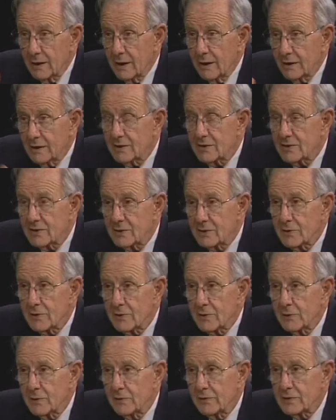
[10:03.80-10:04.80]
that I consider
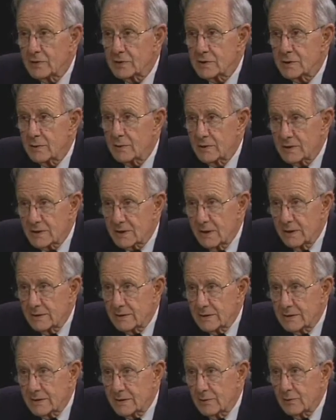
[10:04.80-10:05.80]
the University of
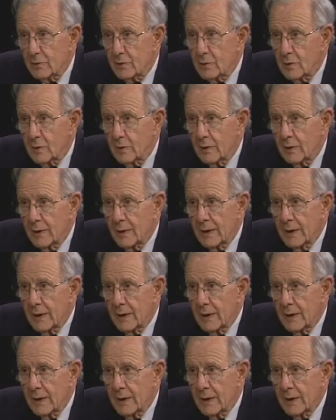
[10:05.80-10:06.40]
Wisconsin for,